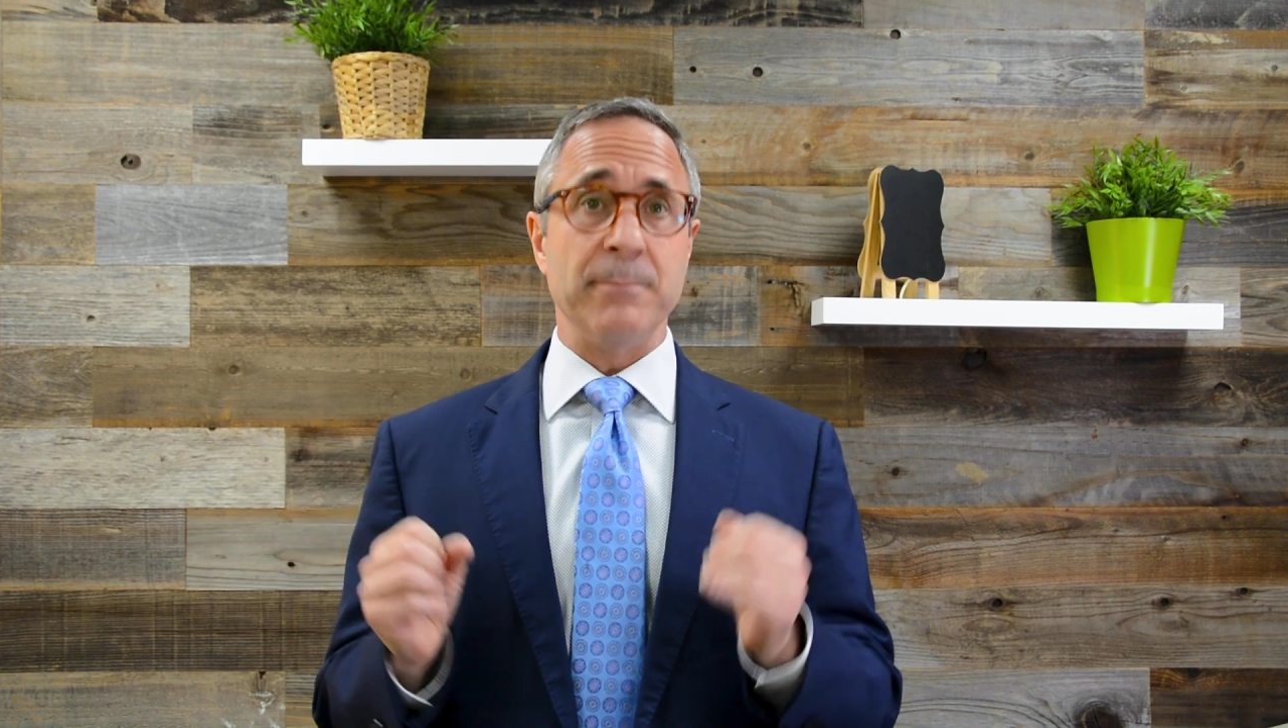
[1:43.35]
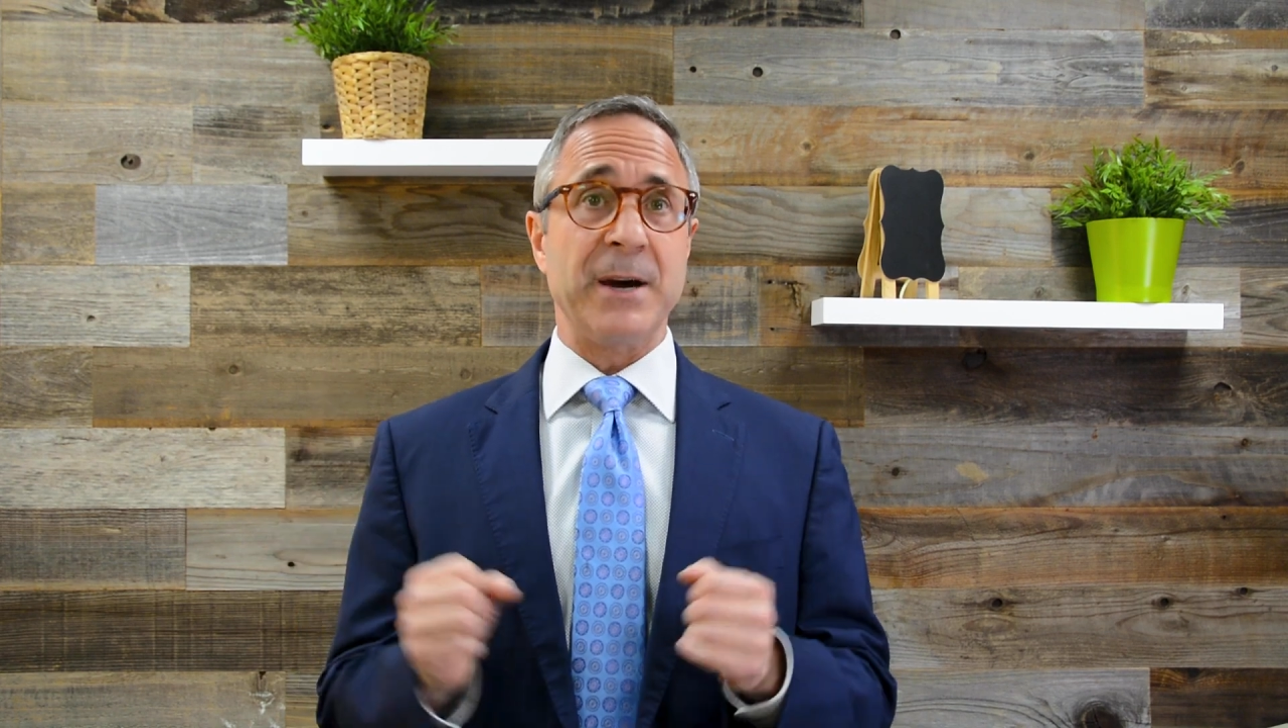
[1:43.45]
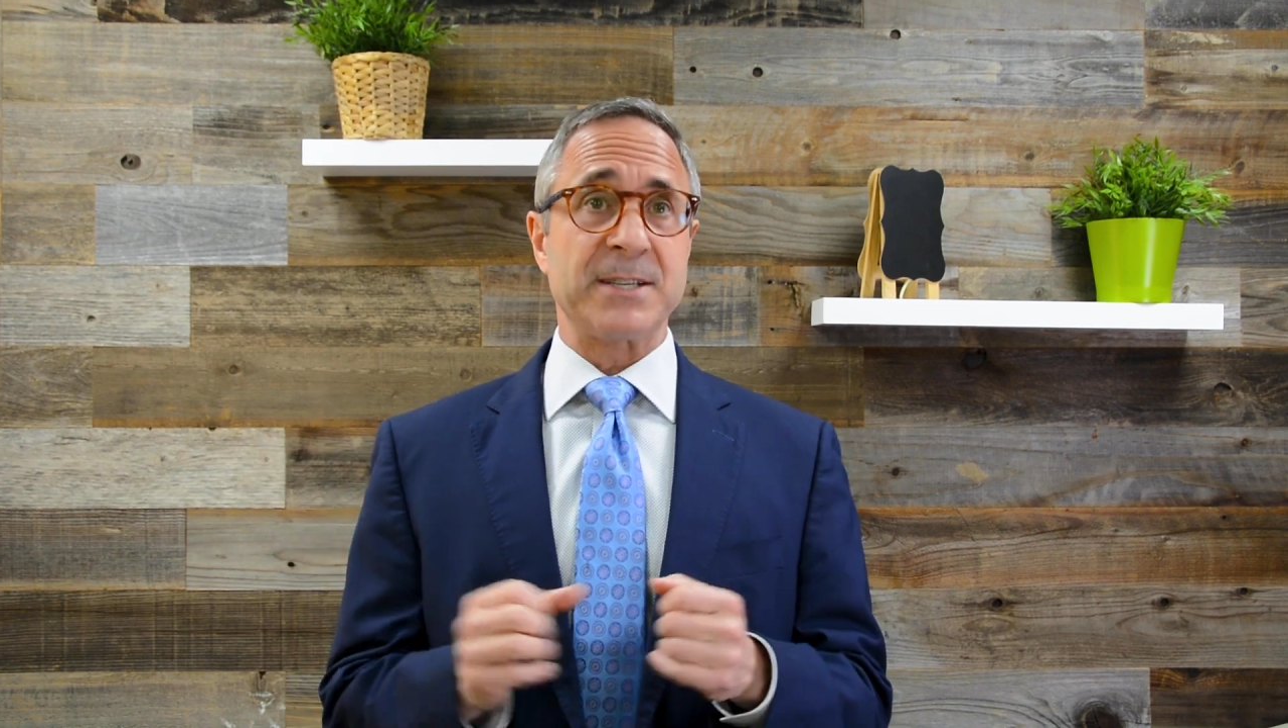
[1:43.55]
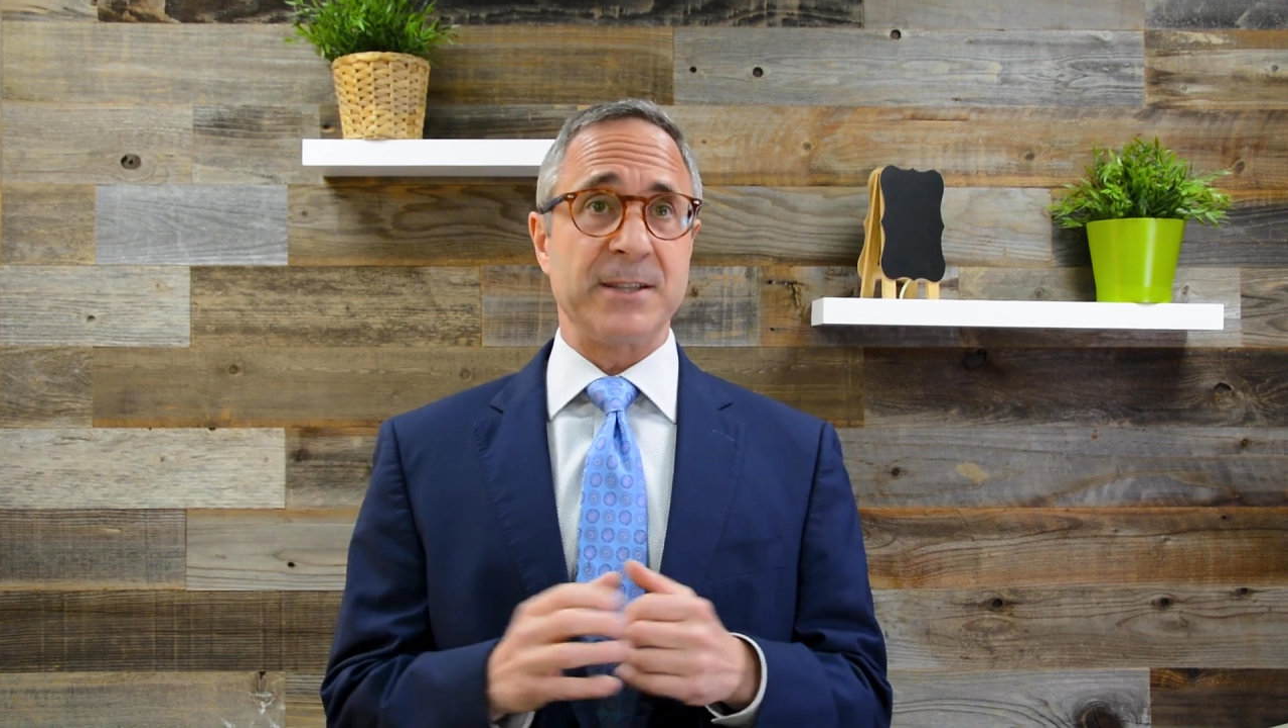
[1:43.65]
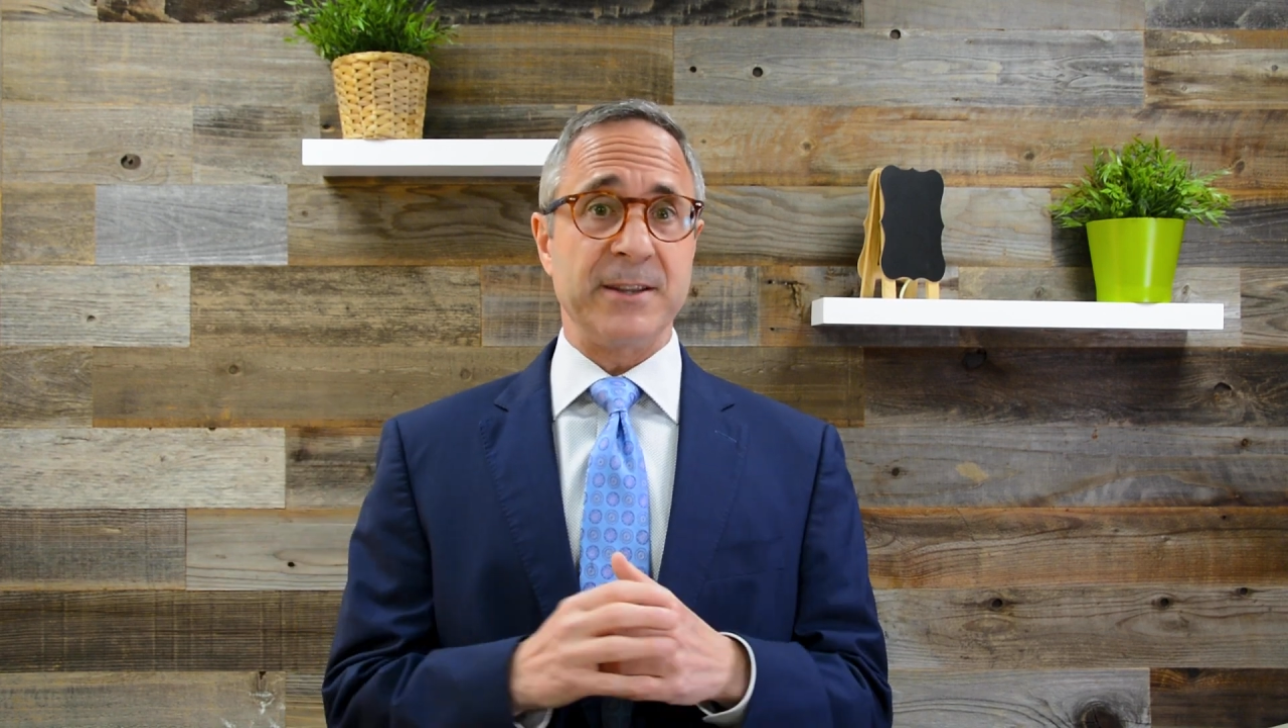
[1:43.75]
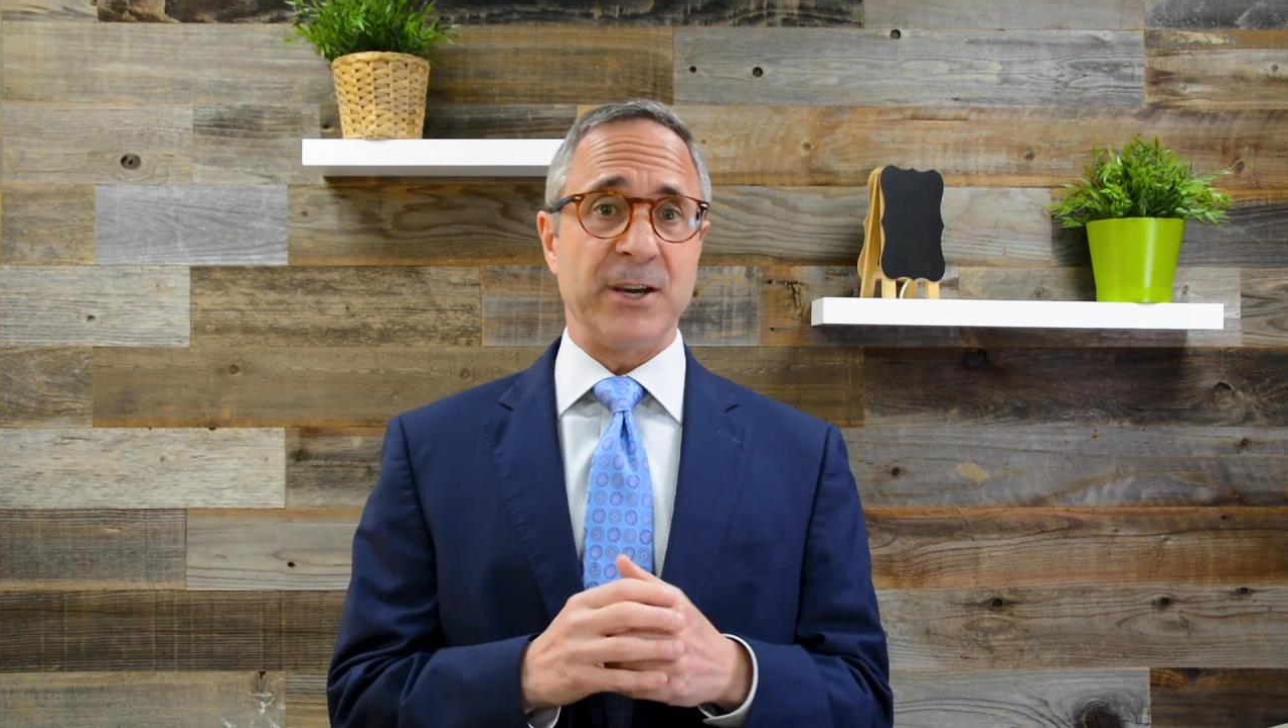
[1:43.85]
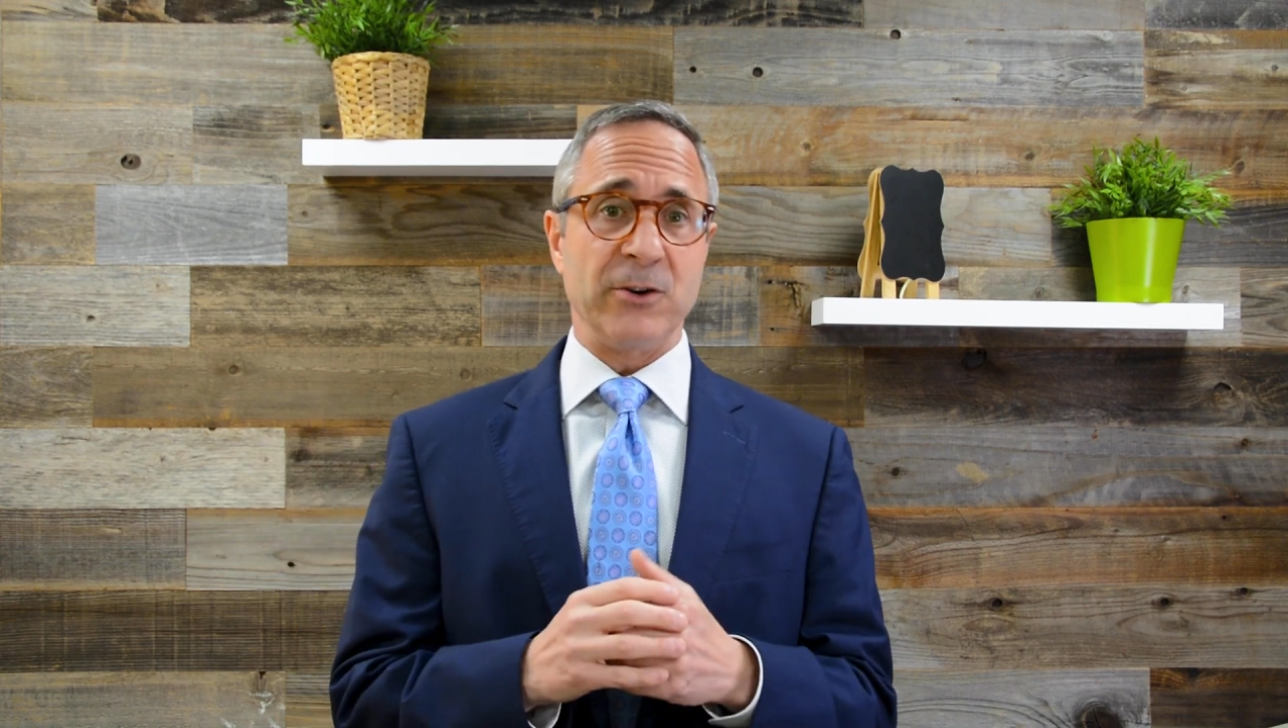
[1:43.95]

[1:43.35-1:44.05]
best that they